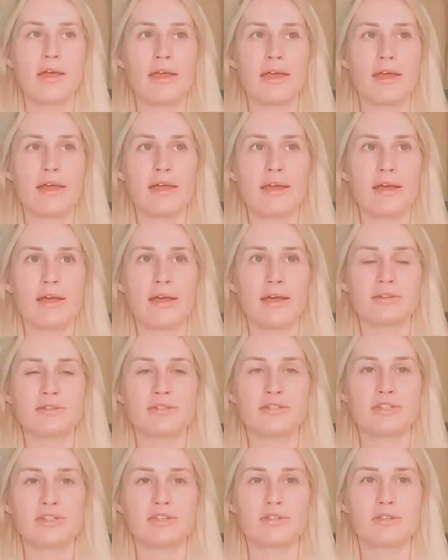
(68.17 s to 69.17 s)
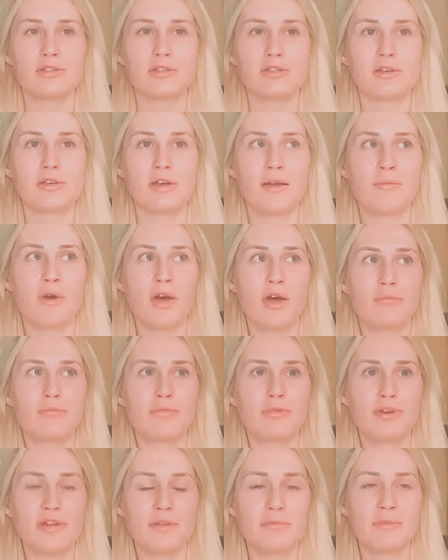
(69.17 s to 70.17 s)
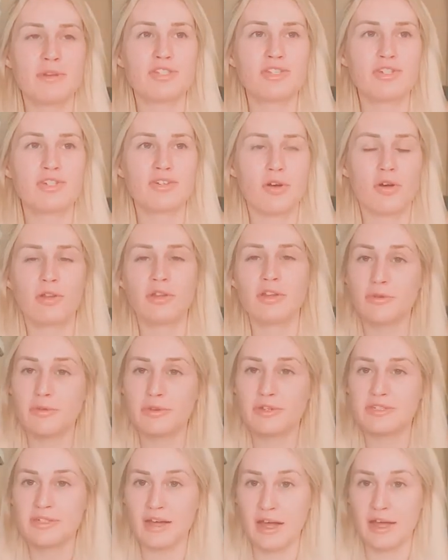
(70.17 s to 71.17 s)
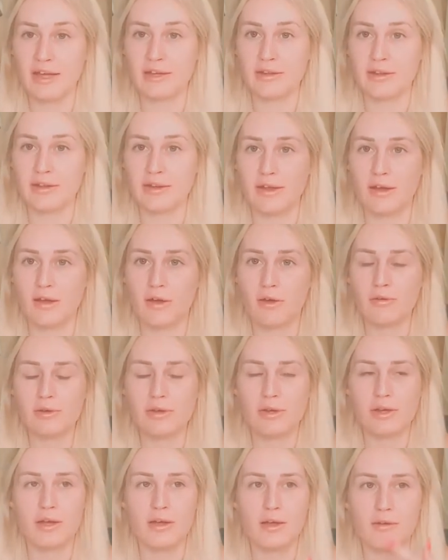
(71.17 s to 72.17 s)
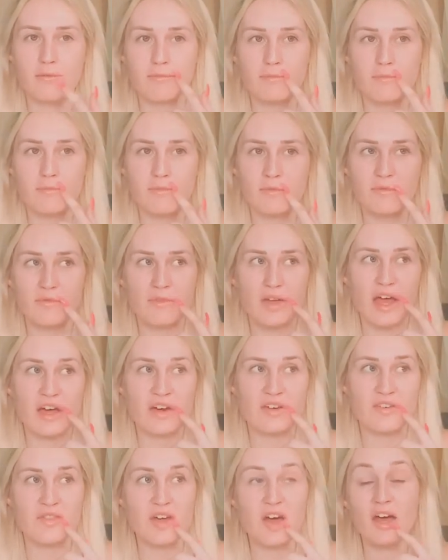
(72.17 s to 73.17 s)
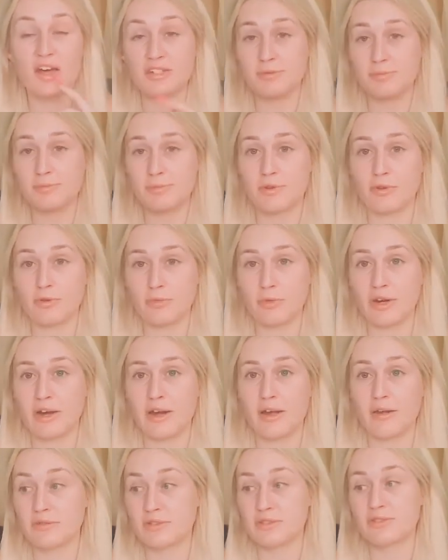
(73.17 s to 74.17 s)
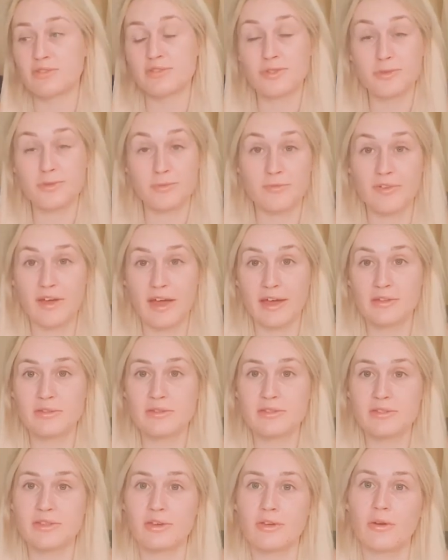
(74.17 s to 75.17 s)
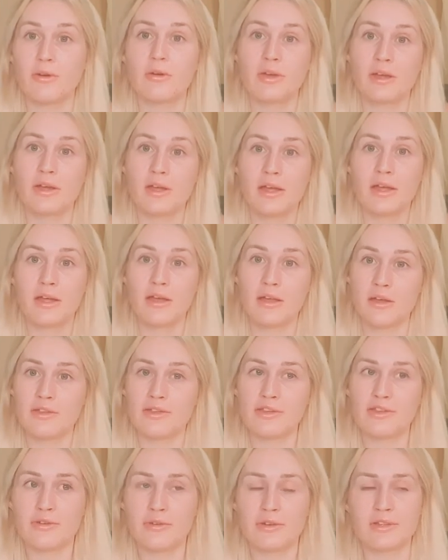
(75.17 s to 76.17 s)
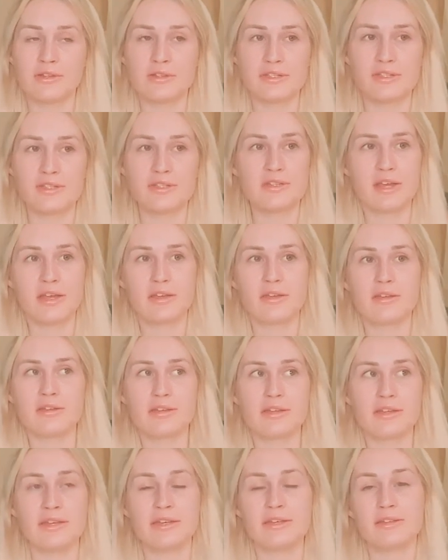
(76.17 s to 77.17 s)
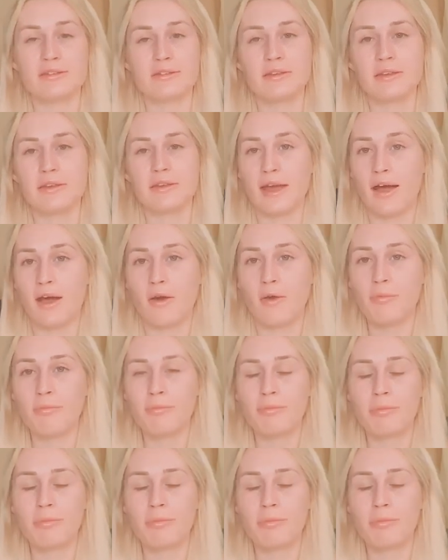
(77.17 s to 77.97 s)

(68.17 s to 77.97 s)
And I'm on pretty much an all liquid diet now, out of the hospital where I was tube fed, so at least I can eat now.